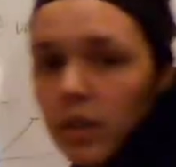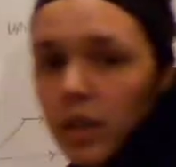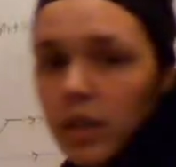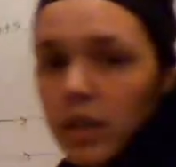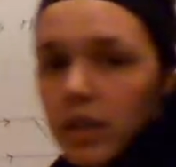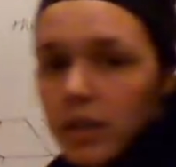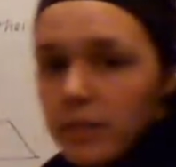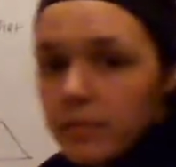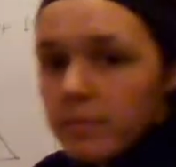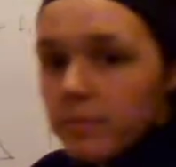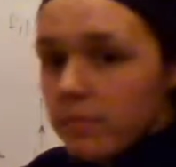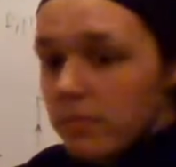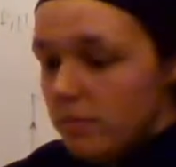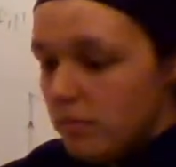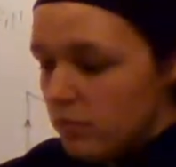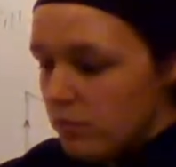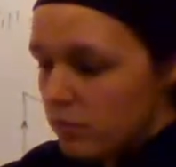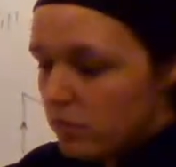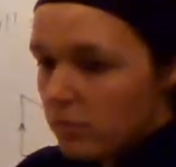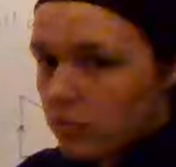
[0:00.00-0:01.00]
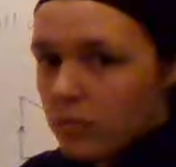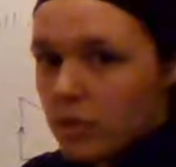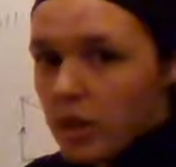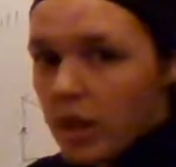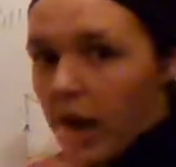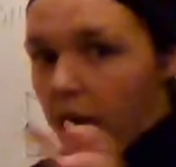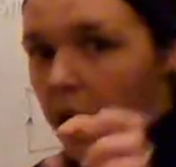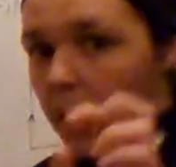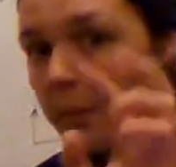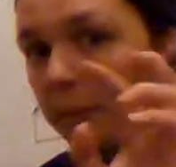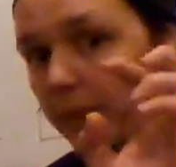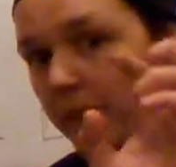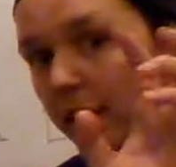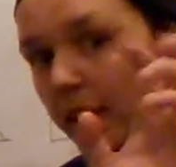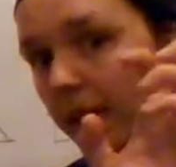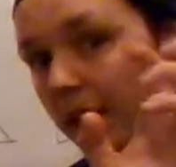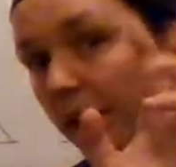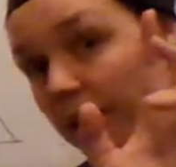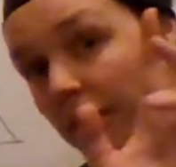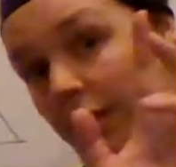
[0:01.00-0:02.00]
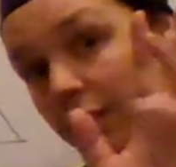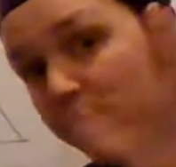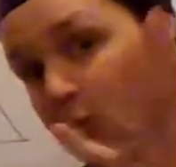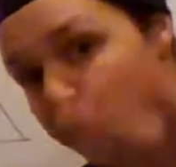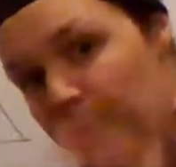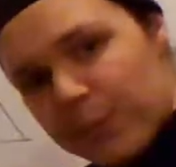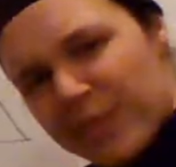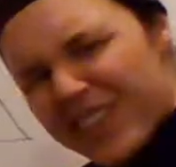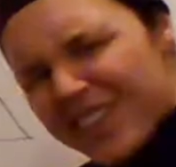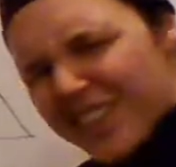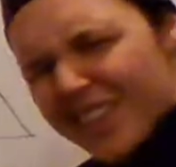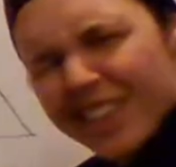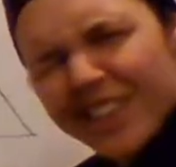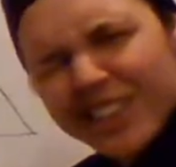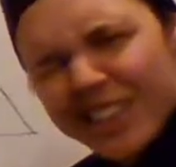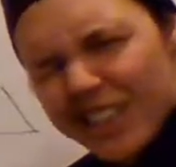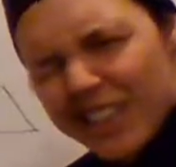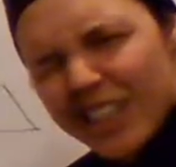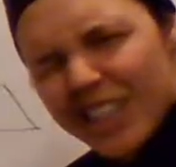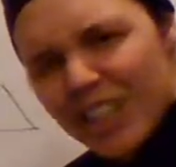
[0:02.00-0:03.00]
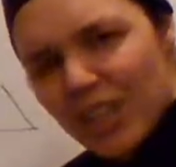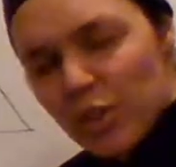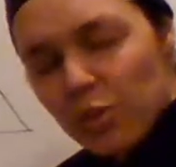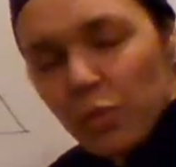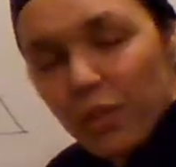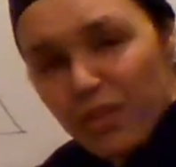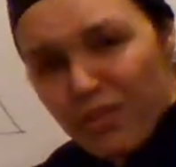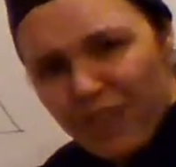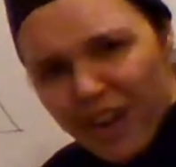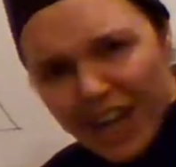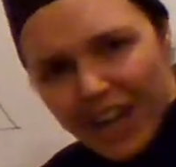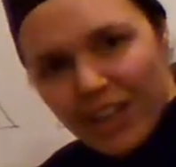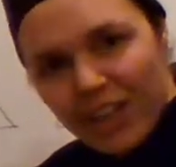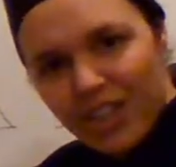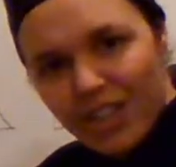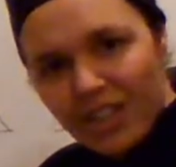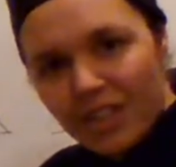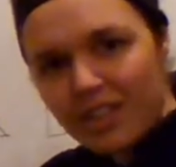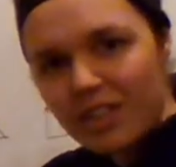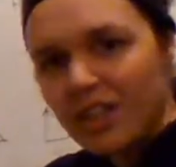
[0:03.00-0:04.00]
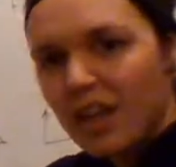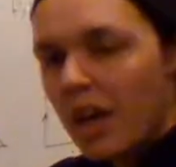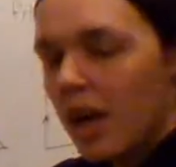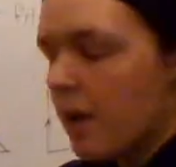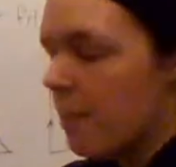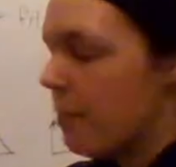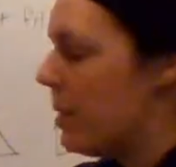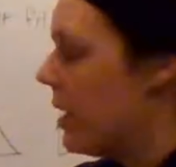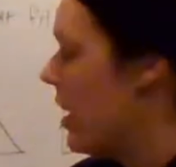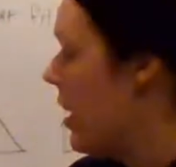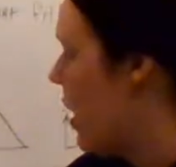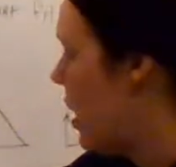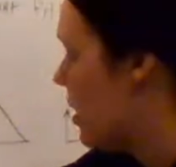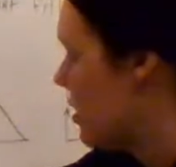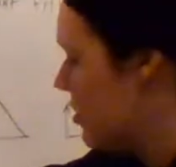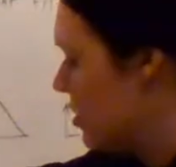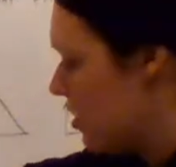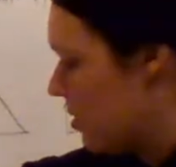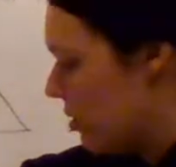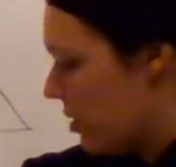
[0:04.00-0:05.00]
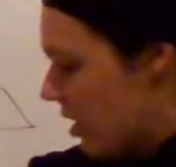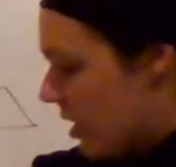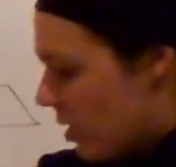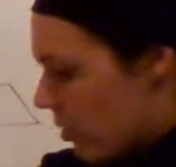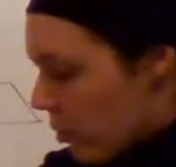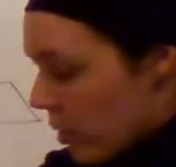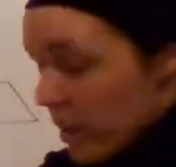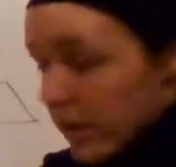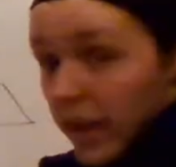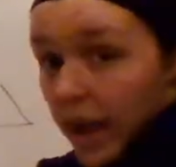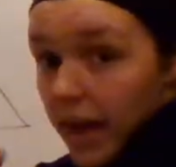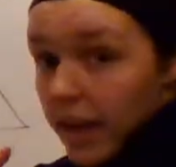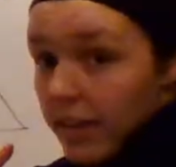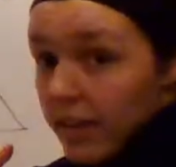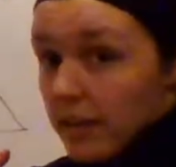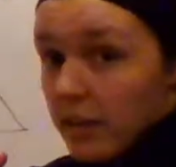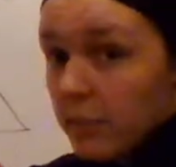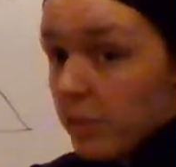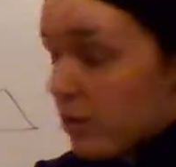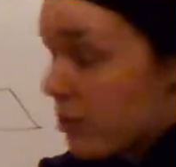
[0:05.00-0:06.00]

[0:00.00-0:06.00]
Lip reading: the complicated formula-ish with fractions, but I'll do the one I like the